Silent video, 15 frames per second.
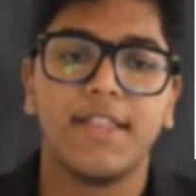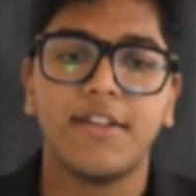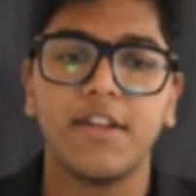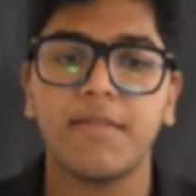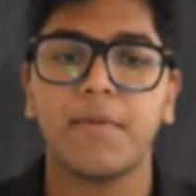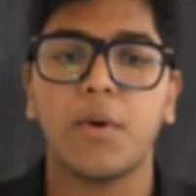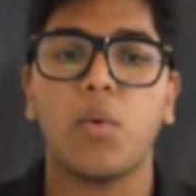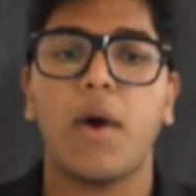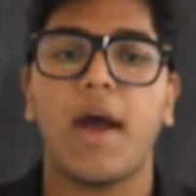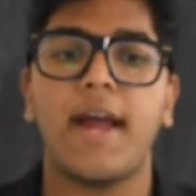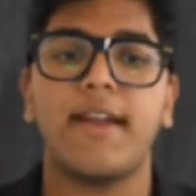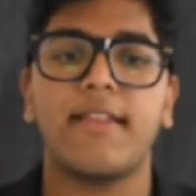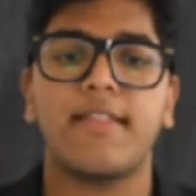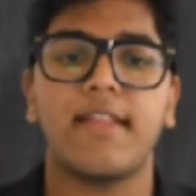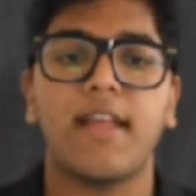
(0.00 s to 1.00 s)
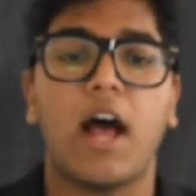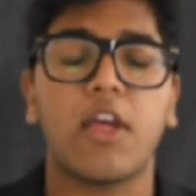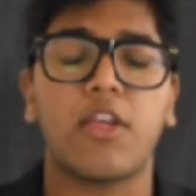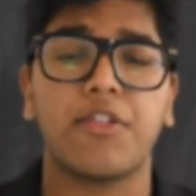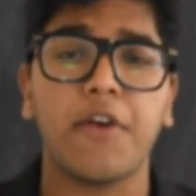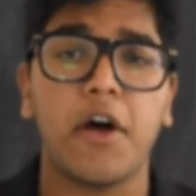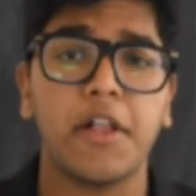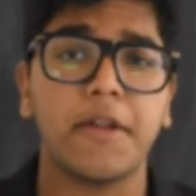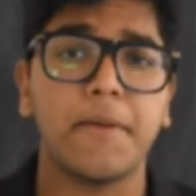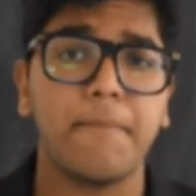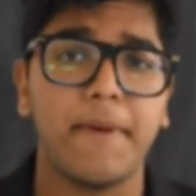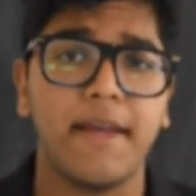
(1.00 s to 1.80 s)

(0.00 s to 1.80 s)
This provides a solid